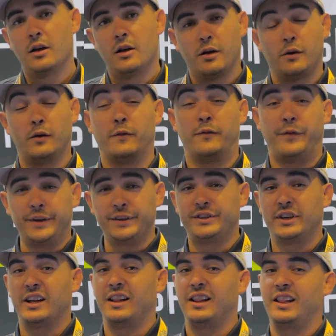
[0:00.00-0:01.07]

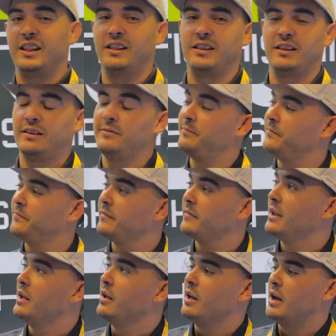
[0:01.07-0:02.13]
Official
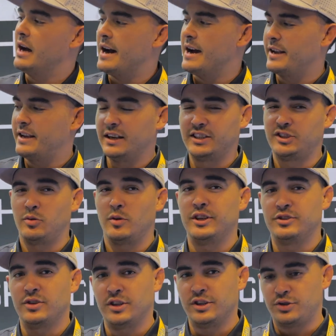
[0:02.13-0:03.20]
ICAST
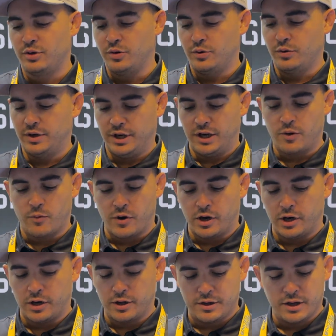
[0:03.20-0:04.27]
2022 new
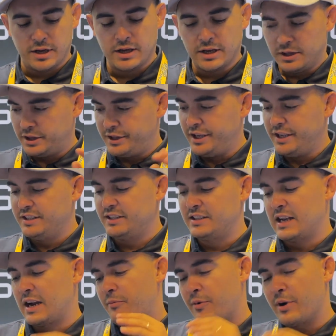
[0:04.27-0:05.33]
rod. This is
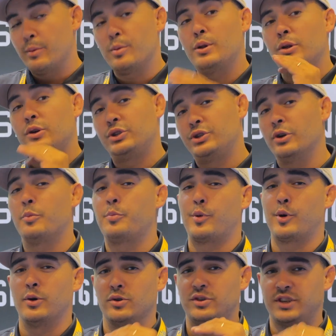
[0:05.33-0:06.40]
a Revolution
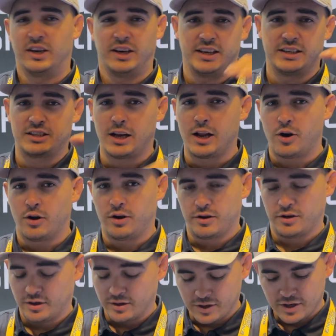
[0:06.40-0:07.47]
Pro Series long.
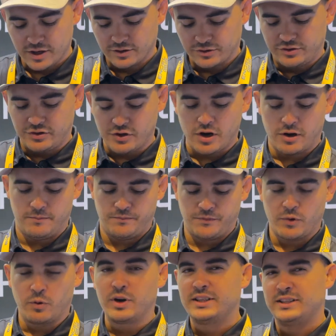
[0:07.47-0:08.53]
So,
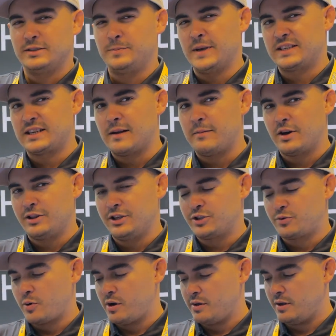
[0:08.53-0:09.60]
what is special about this
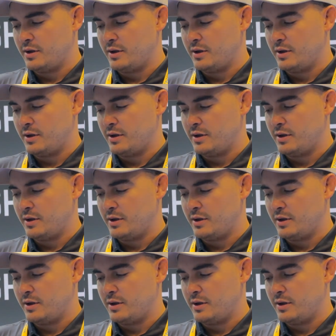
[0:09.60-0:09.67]
rod?